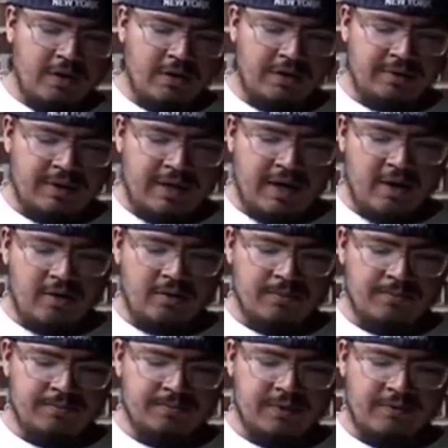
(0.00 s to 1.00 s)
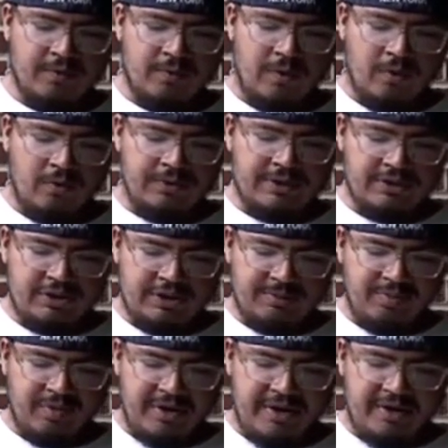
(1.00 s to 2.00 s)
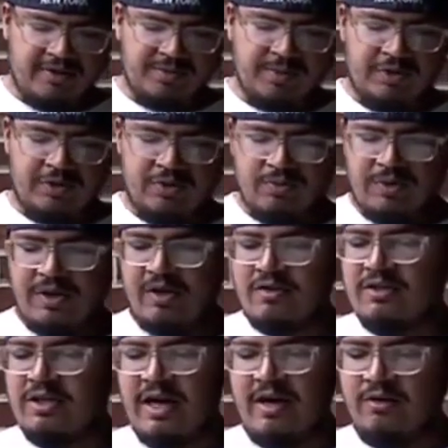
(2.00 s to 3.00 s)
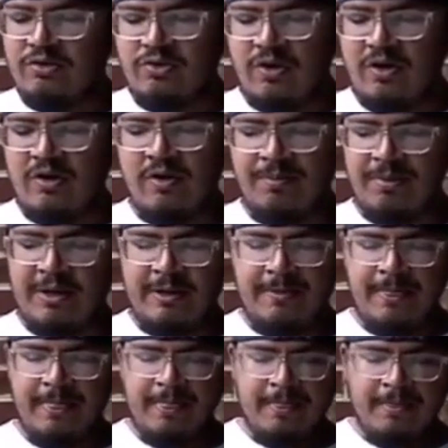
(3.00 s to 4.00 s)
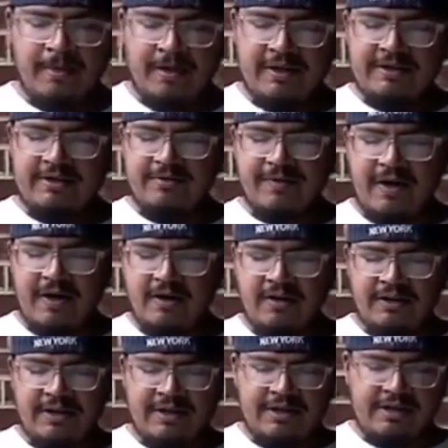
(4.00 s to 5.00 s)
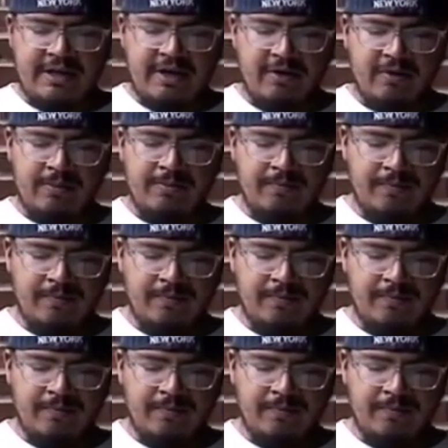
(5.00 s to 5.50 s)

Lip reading: and how the role that she plays. We do get our town drunk, but he's barely any help.